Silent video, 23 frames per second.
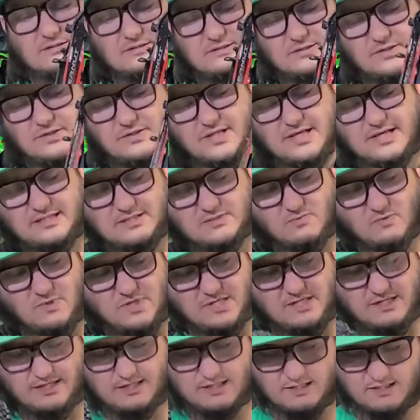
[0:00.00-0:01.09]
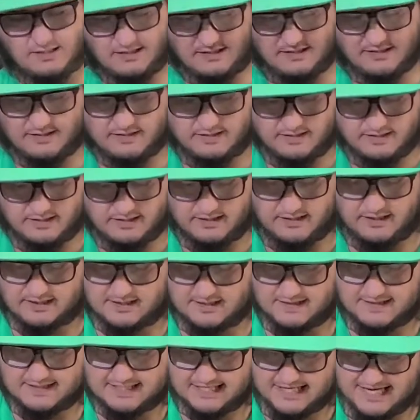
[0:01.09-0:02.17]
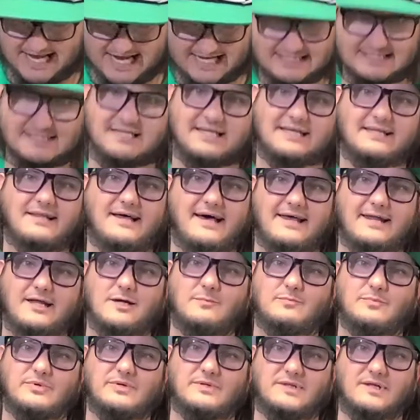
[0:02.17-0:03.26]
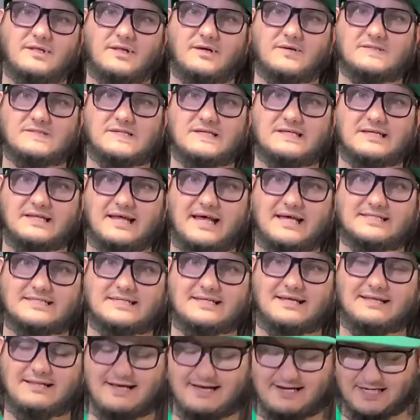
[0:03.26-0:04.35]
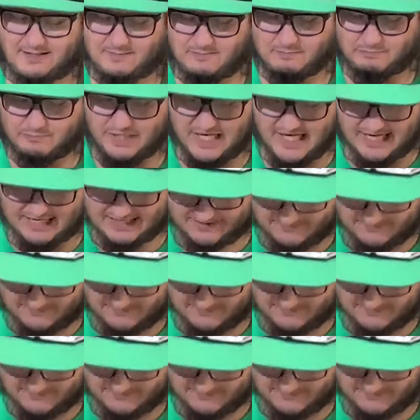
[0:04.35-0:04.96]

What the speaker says: So this one is in the Tenacity lineup, the Losi Tenacity lineup, but